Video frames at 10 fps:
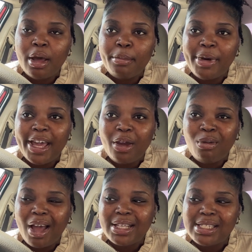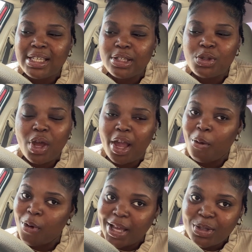buy a wax kit so I
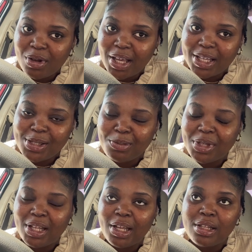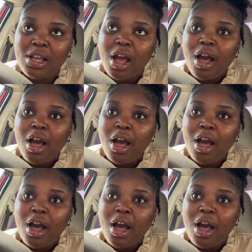can wax when I get to Benin.